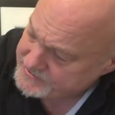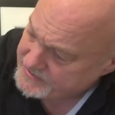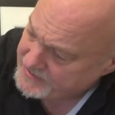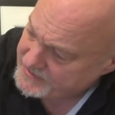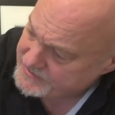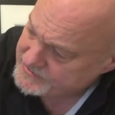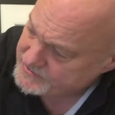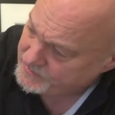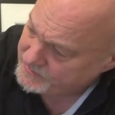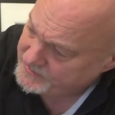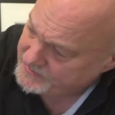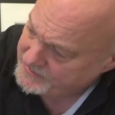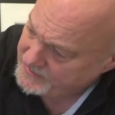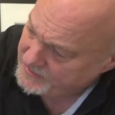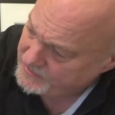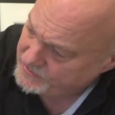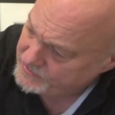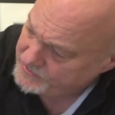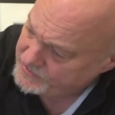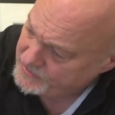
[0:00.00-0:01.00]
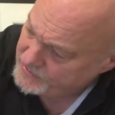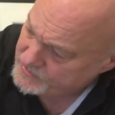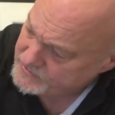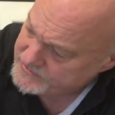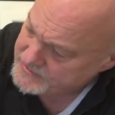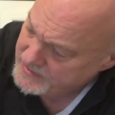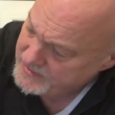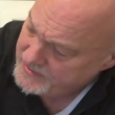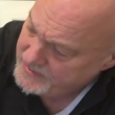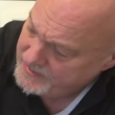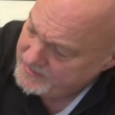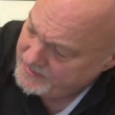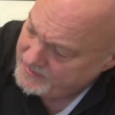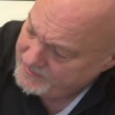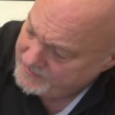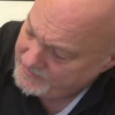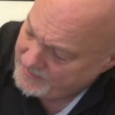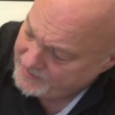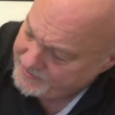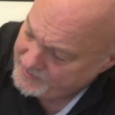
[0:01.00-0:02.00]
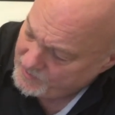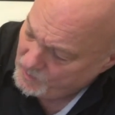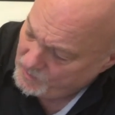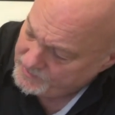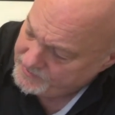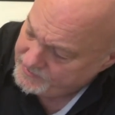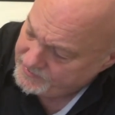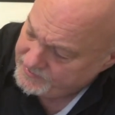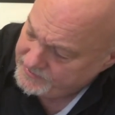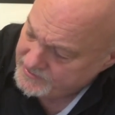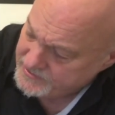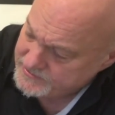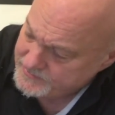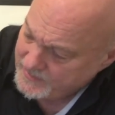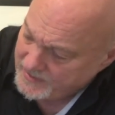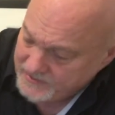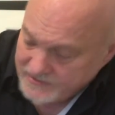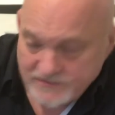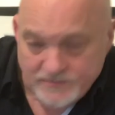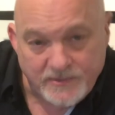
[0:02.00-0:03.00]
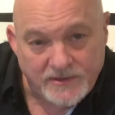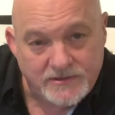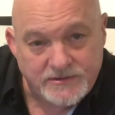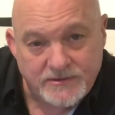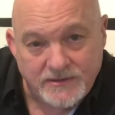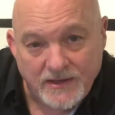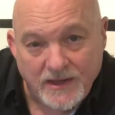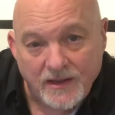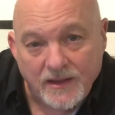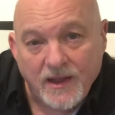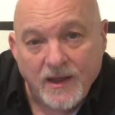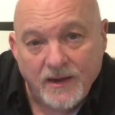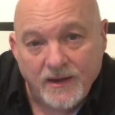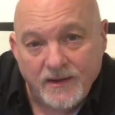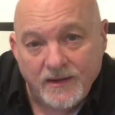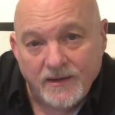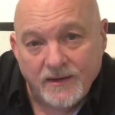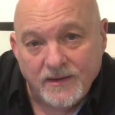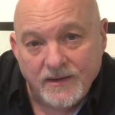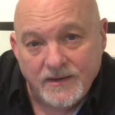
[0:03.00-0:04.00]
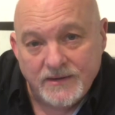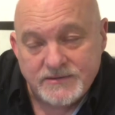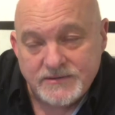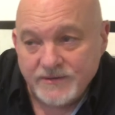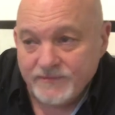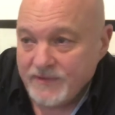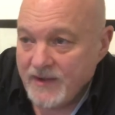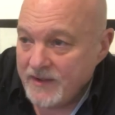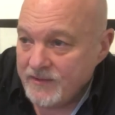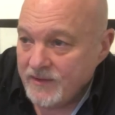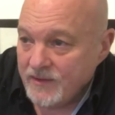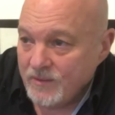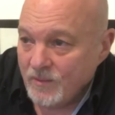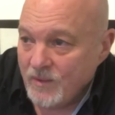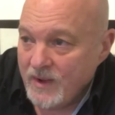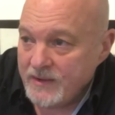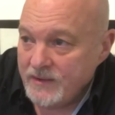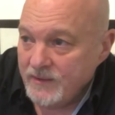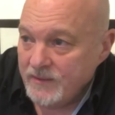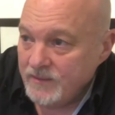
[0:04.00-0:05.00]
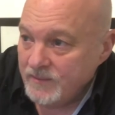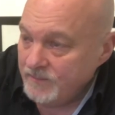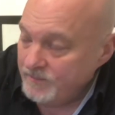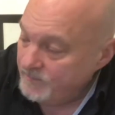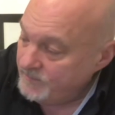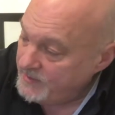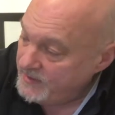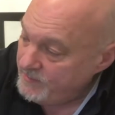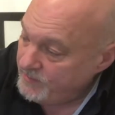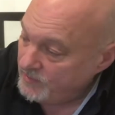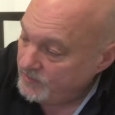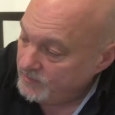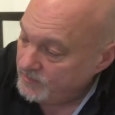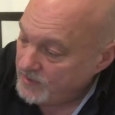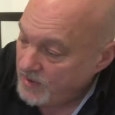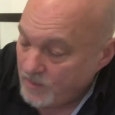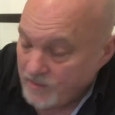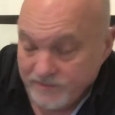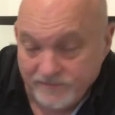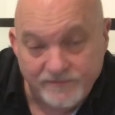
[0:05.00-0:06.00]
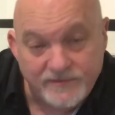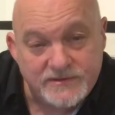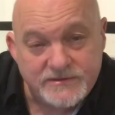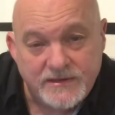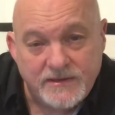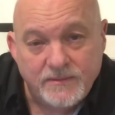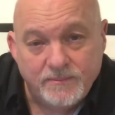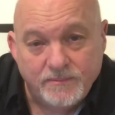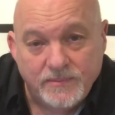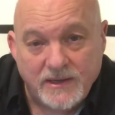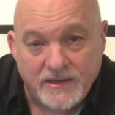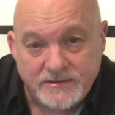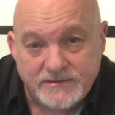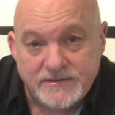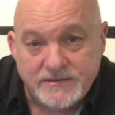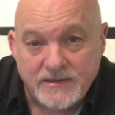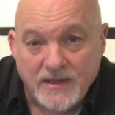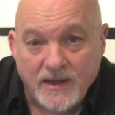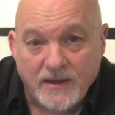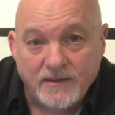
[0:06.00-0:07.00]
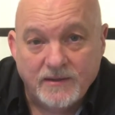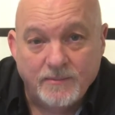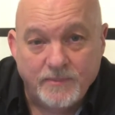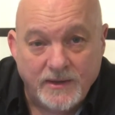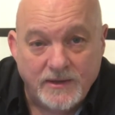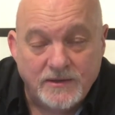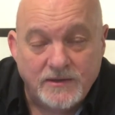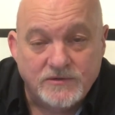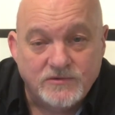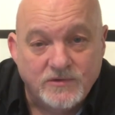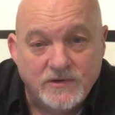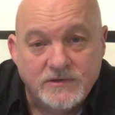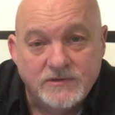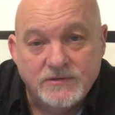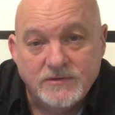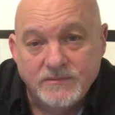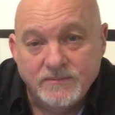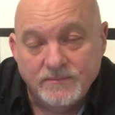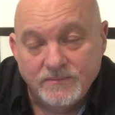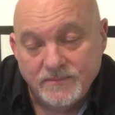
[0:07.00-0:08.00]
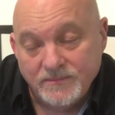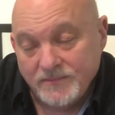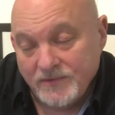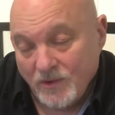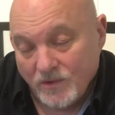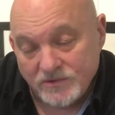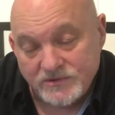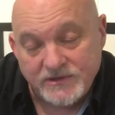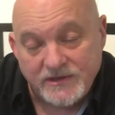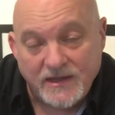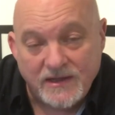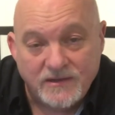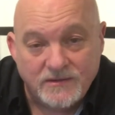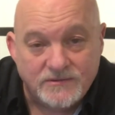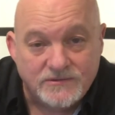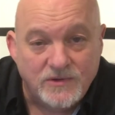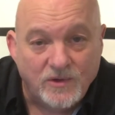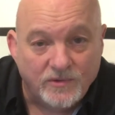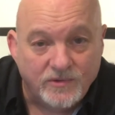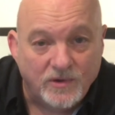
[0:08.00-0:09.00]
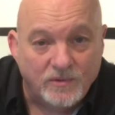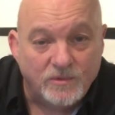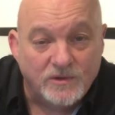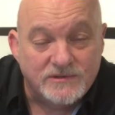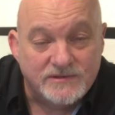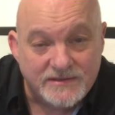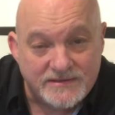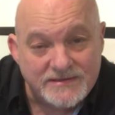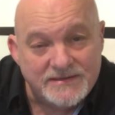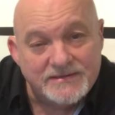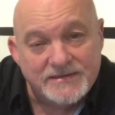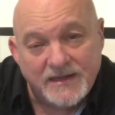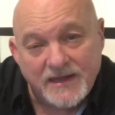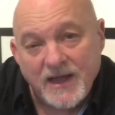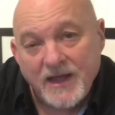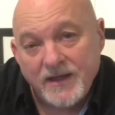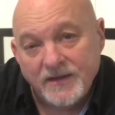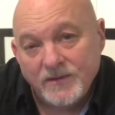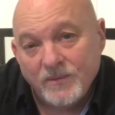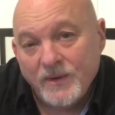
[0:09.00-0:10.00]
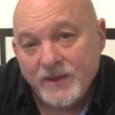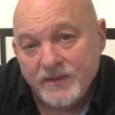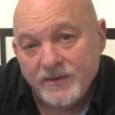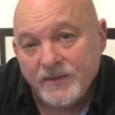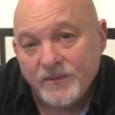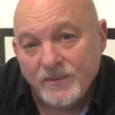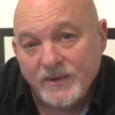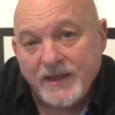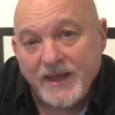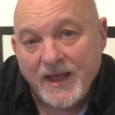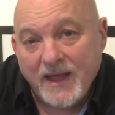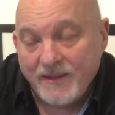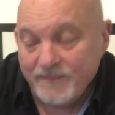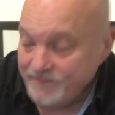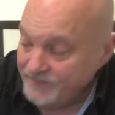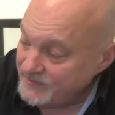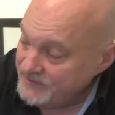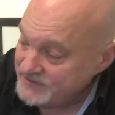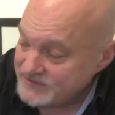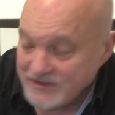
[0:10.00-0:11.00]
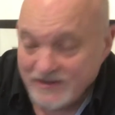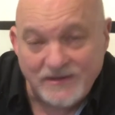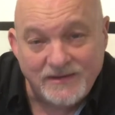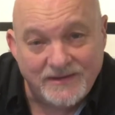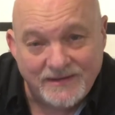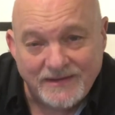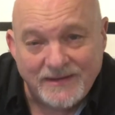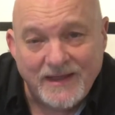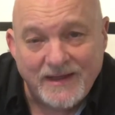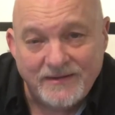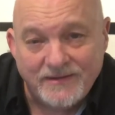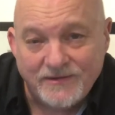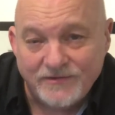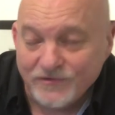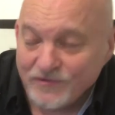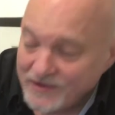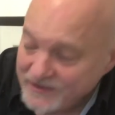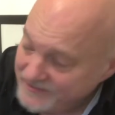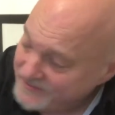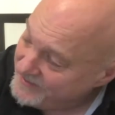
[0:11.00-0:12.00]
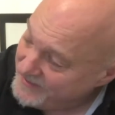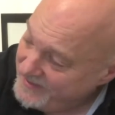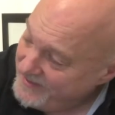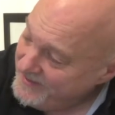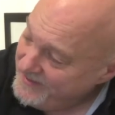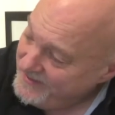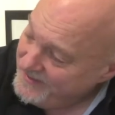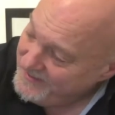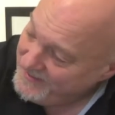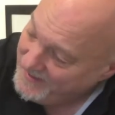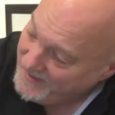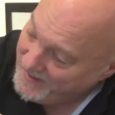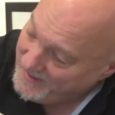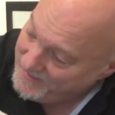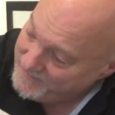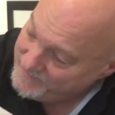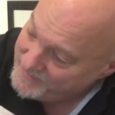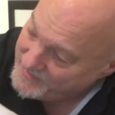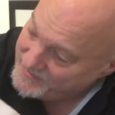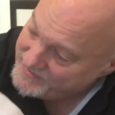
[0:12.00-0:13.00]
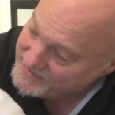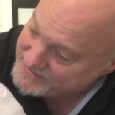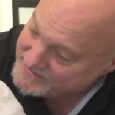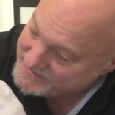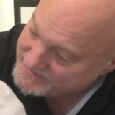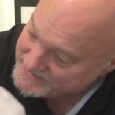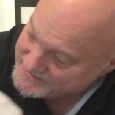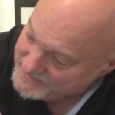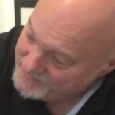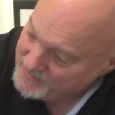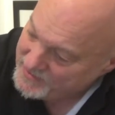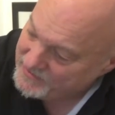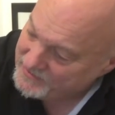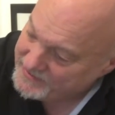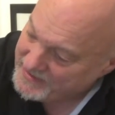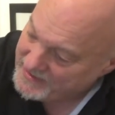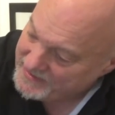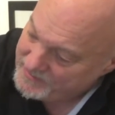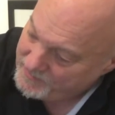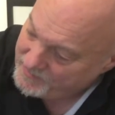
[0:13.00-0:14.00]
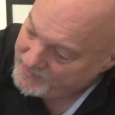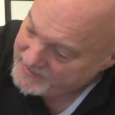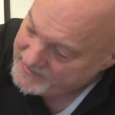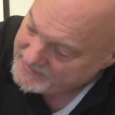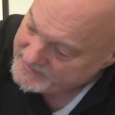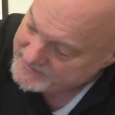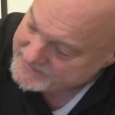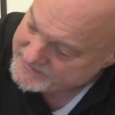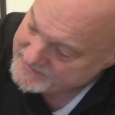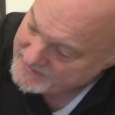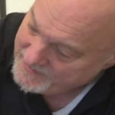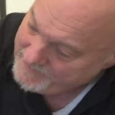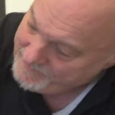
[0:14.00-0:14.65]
to get something that I could use. I think one of the things about this picture that I like is the fact that when people go and visit places like the Peak District, Yorkshire Dales, North Yorkshire Moors, this is the kind of weather that we get, certainly in the Lake District. But this is a typical day in the Peaks,